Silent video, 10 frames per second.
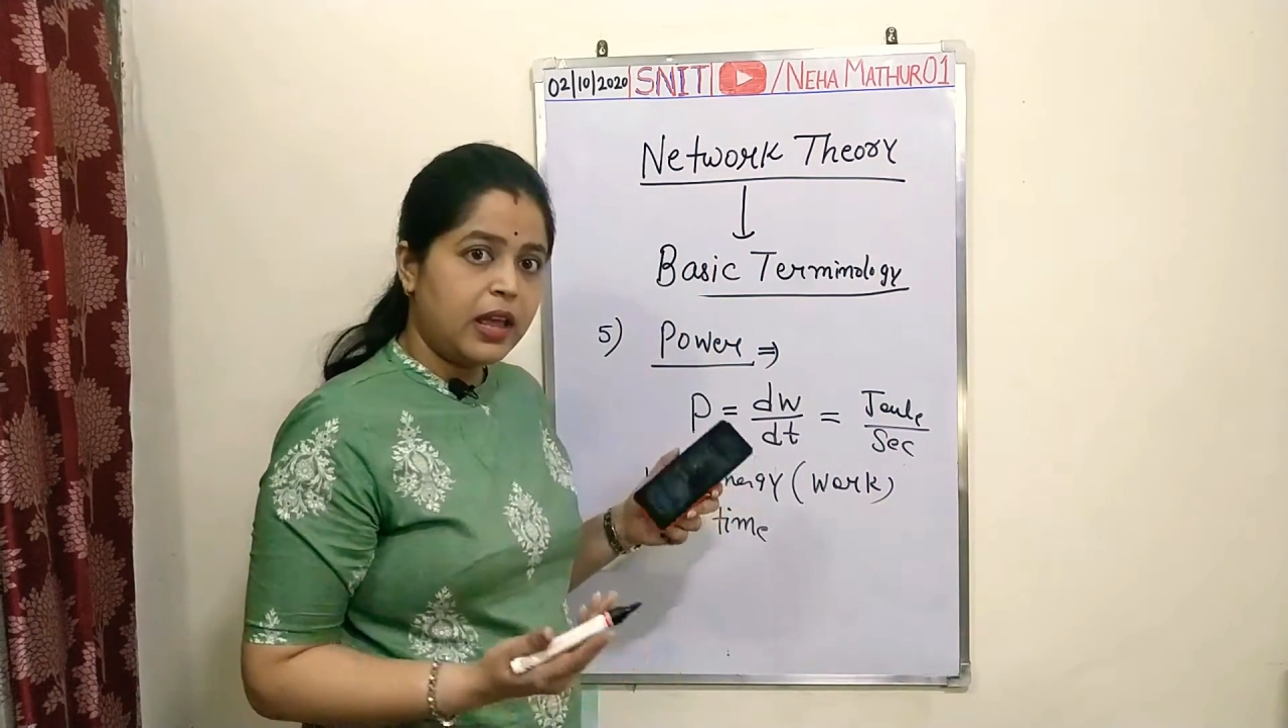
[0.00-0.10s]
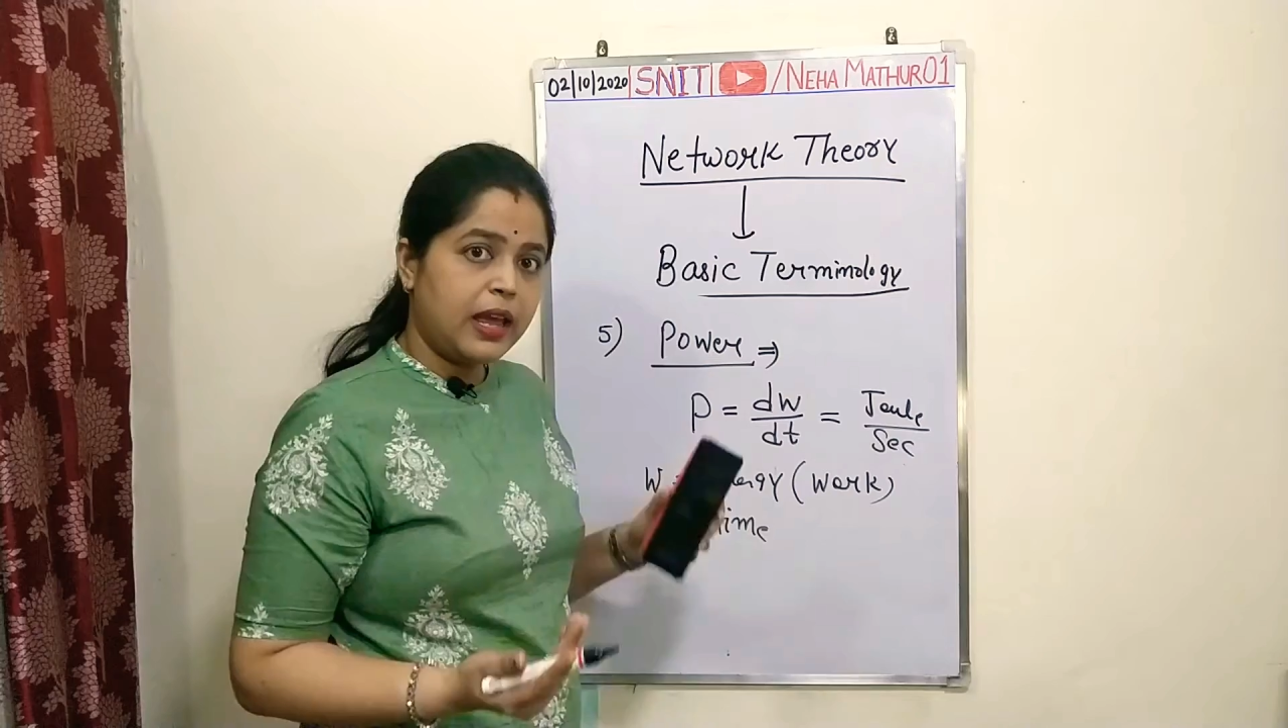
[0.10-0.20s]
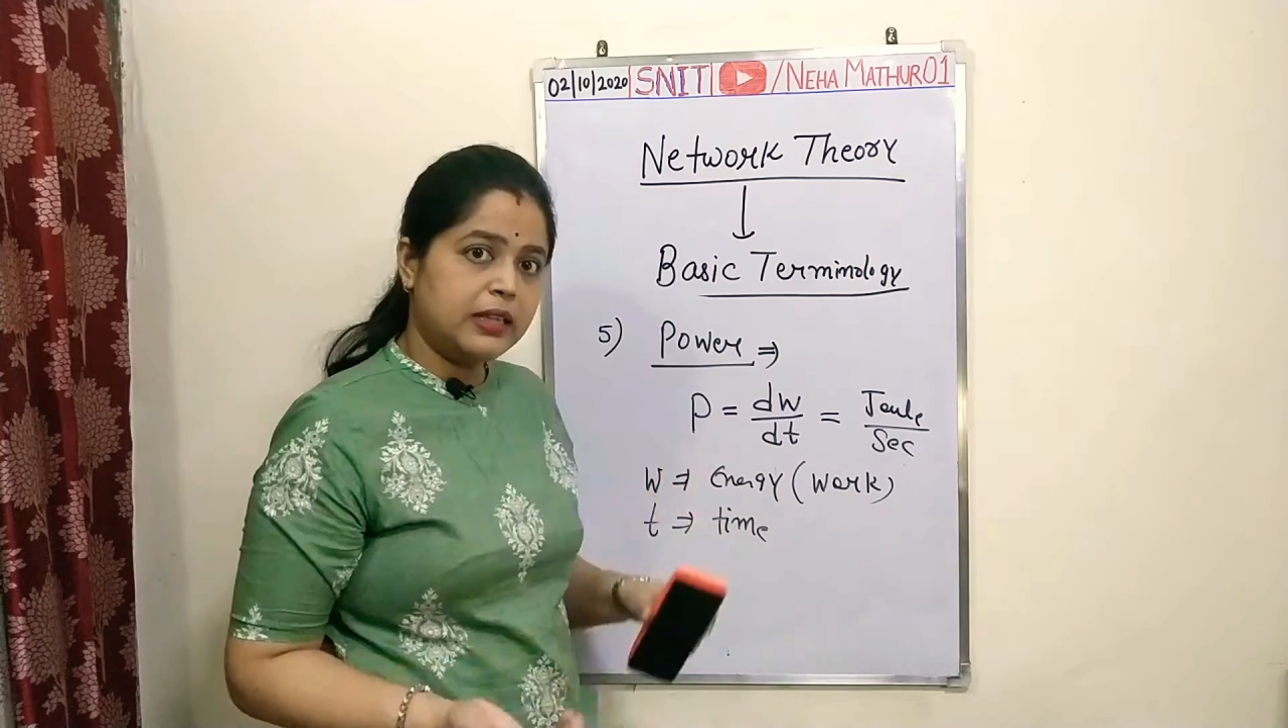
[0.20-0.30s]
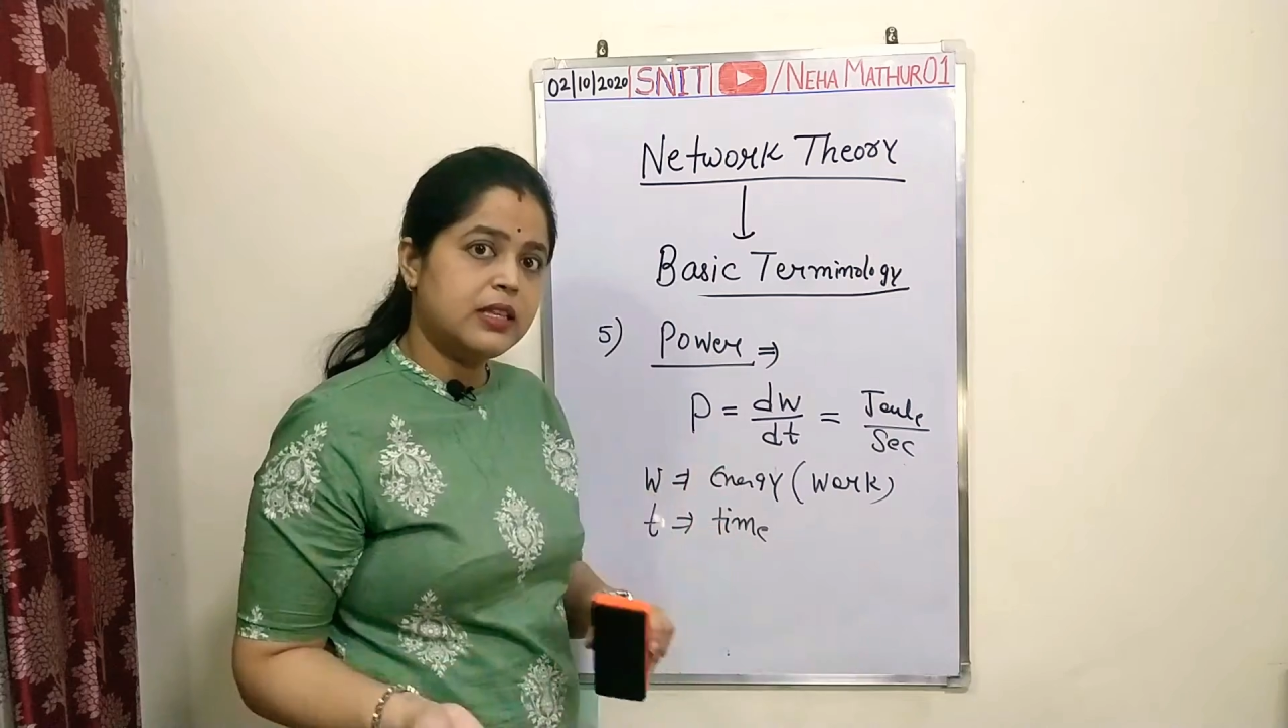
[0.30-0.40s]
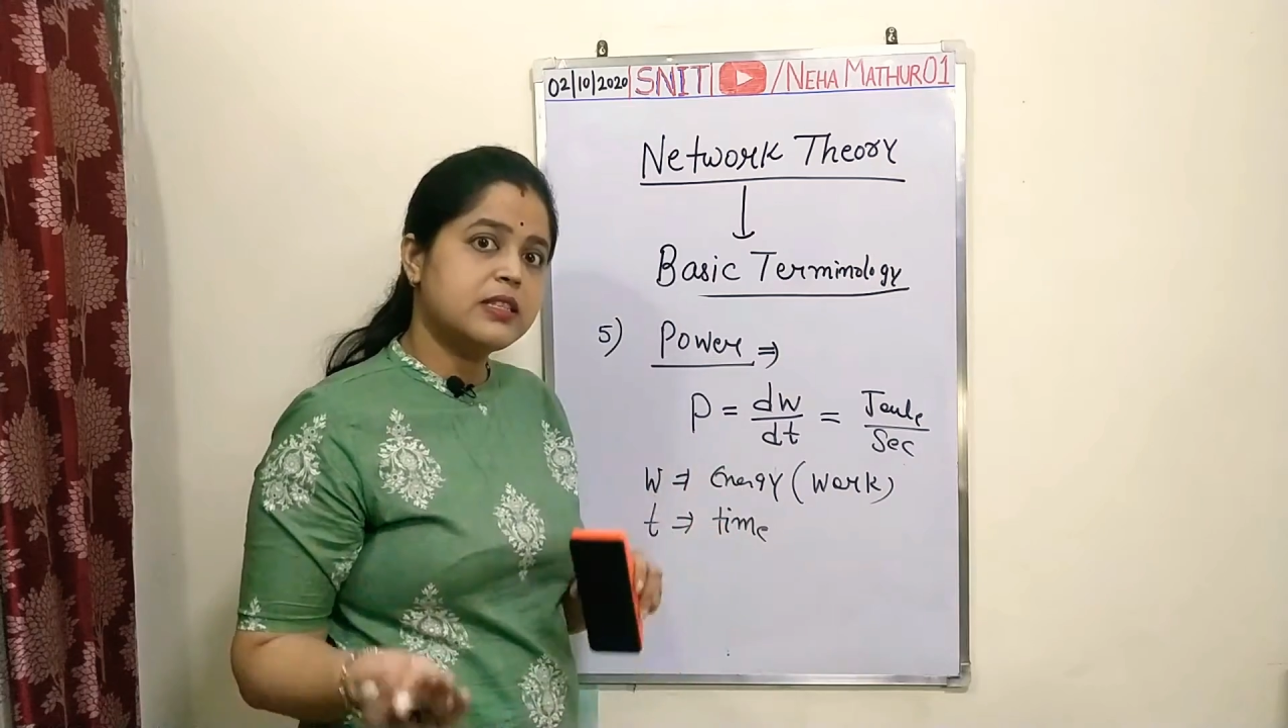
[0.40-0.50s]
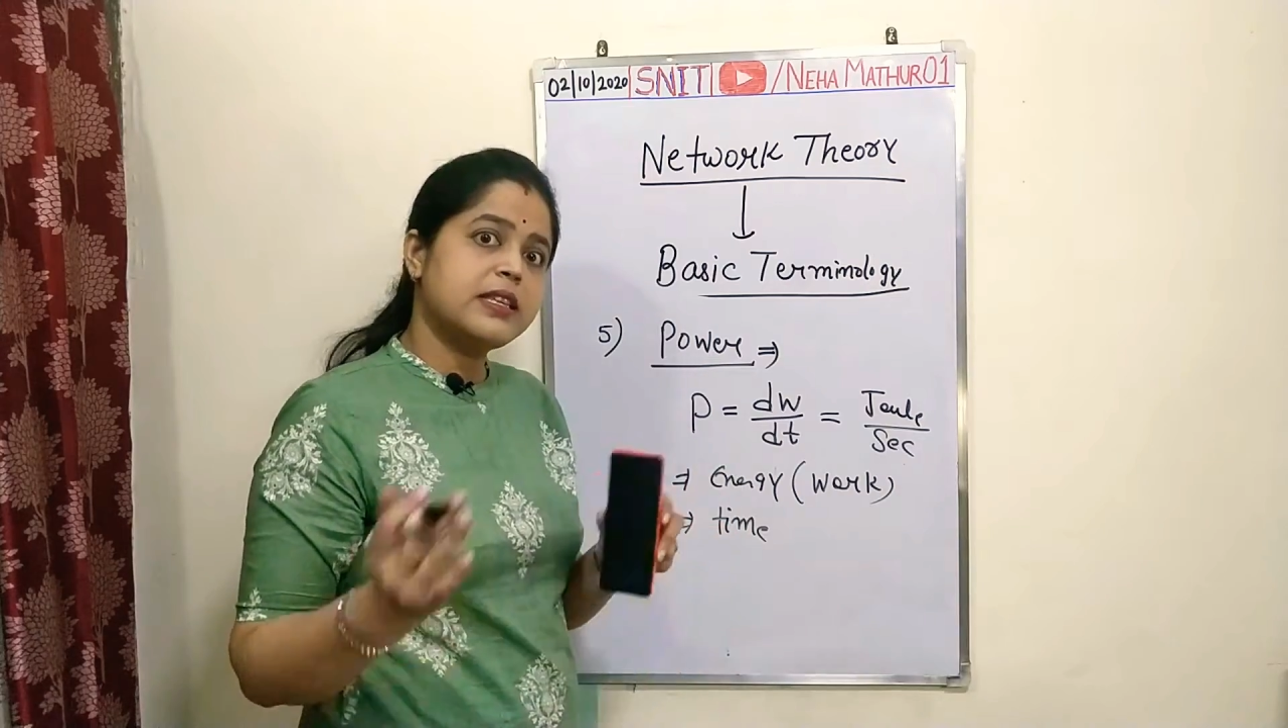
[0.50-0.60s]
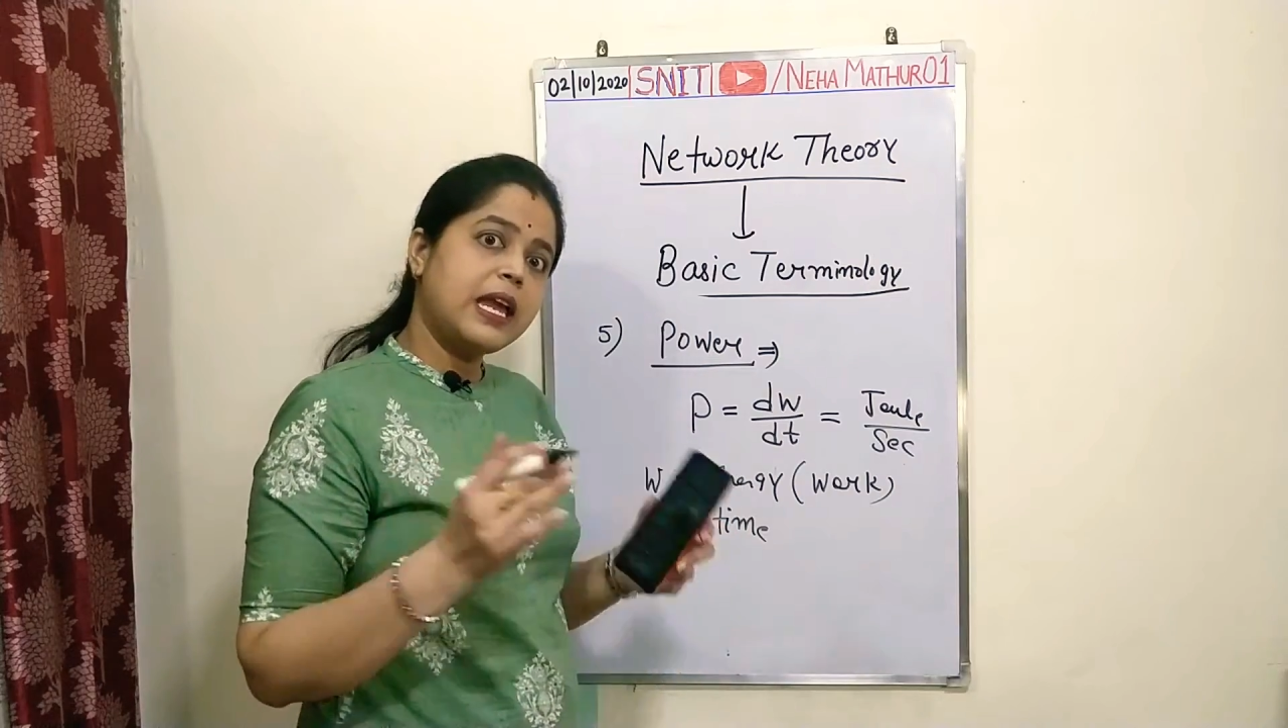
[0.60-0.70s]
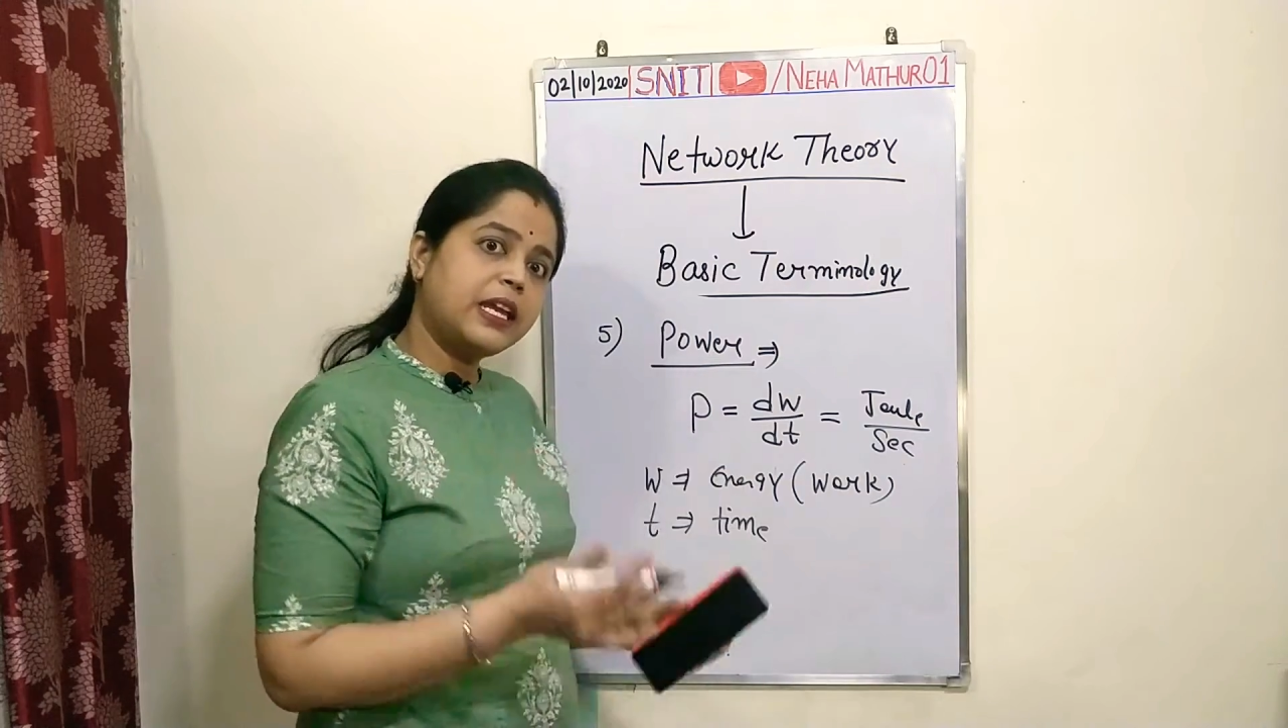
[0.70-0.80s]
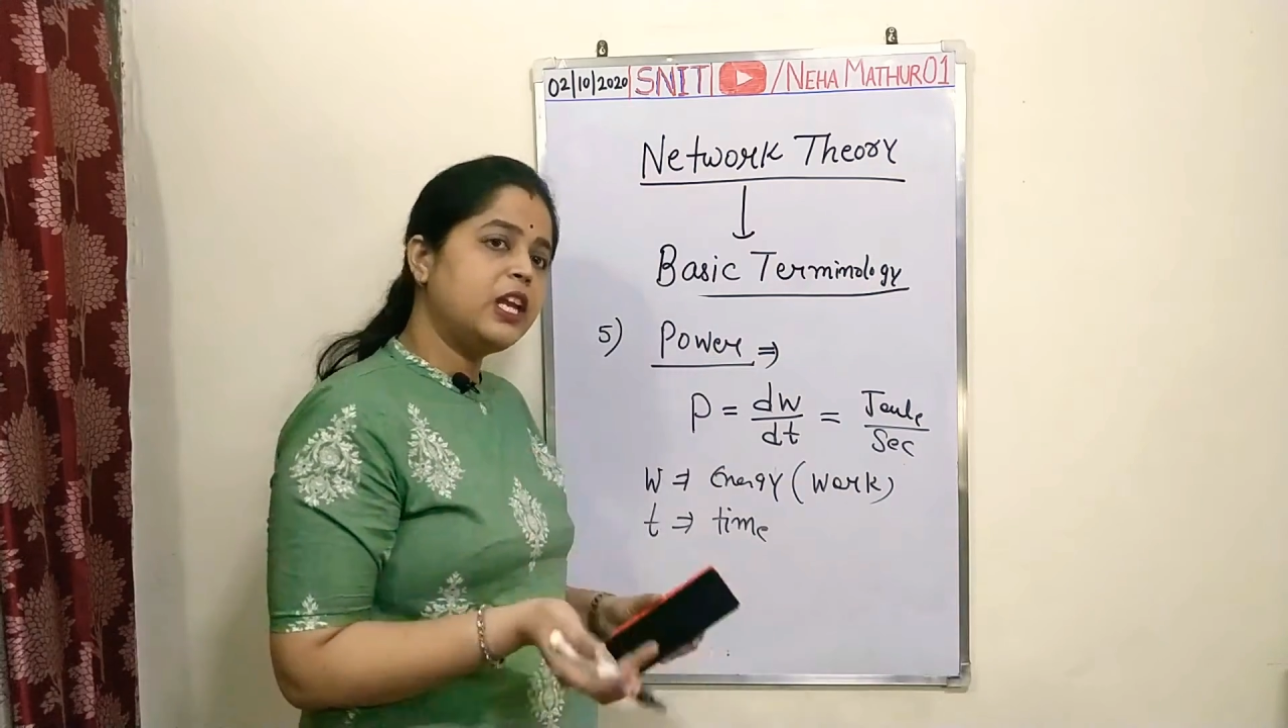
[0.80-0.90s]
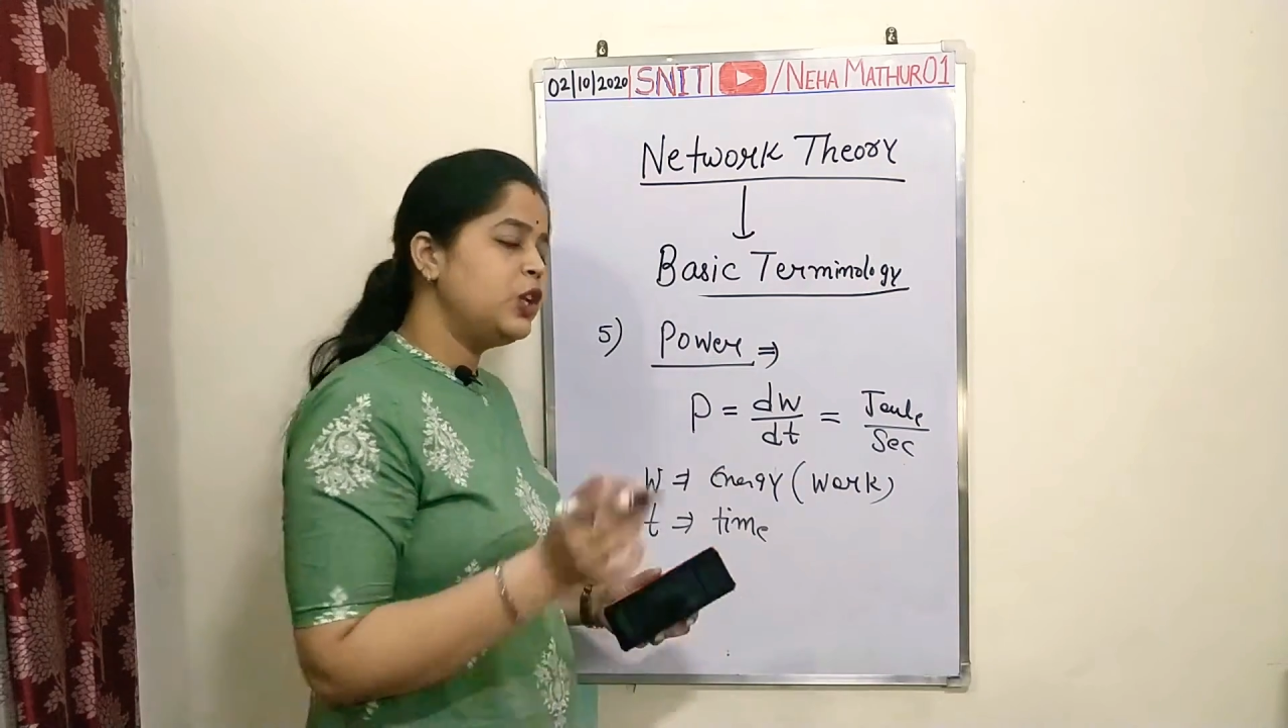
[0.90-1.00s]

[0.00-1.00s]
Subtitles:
and the second